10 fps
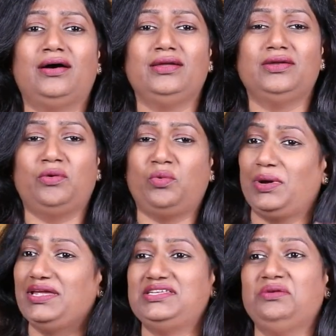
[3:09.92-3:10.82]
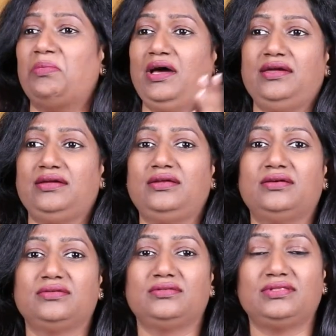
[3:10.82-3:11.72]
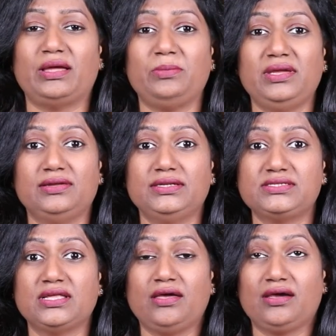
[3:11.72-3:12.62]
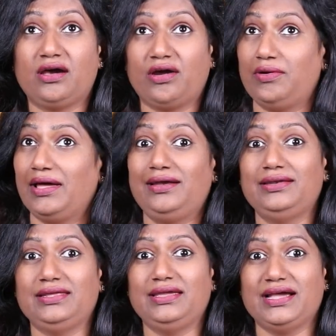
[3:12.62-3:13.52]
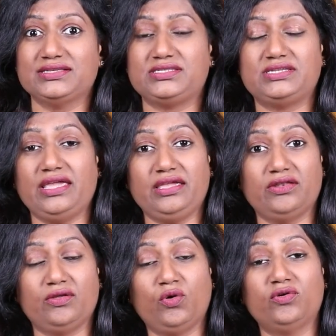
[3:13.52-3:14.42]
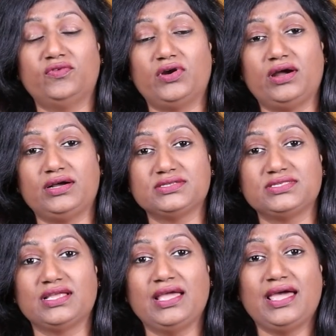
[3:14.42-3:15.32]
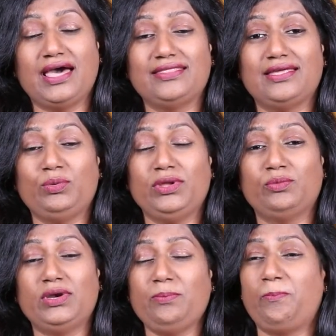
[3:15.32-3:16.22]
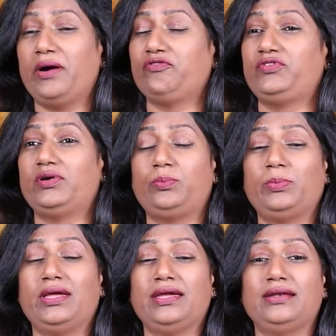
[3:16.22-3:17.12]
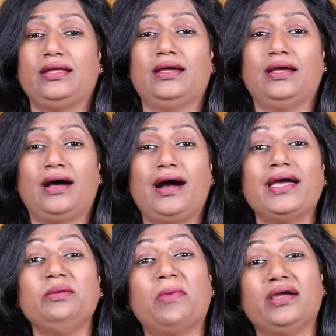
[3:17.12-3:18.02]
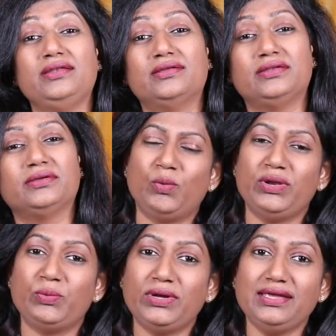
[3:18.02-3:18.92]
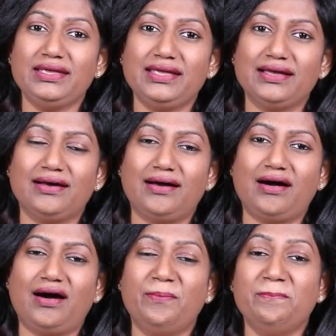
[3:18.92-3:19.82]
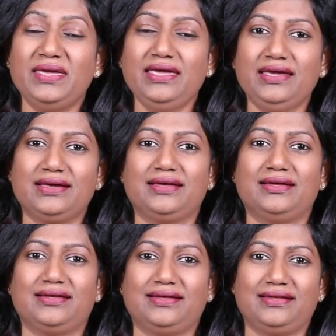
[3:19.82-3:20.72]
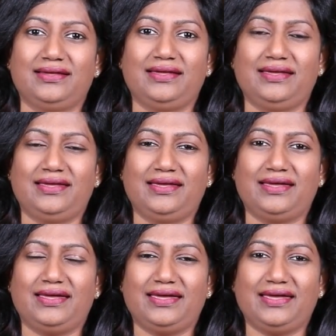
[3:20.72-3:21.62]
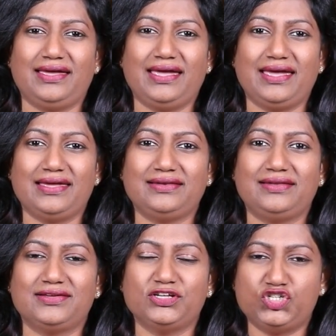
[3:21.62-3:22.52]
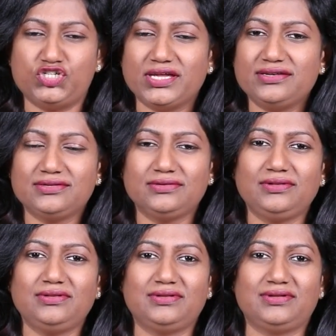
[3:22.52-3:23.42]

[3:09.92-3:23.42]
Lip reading: weighty mind, that means carnality has taken over us and that we are very puffed up and high-minded. When we are meek and gentle